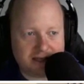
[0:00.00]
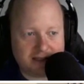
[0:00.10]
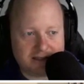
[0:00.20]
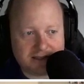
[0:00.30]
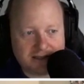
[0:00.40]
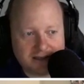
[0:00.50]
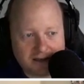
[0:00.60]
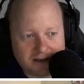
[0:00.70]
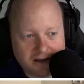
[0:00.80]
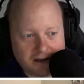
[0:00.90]
It's
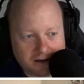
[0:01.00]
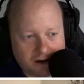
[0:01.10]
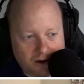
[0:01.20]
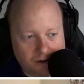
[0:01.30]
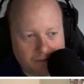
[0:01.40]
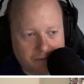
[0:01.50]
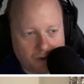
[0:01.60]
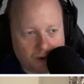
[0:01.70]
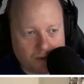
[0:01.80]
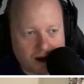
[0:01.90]
called
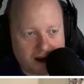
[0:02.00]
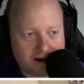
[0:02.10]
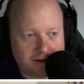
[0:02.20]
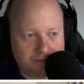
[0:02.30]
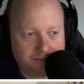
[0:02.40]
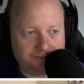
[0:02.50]
Boardwalk.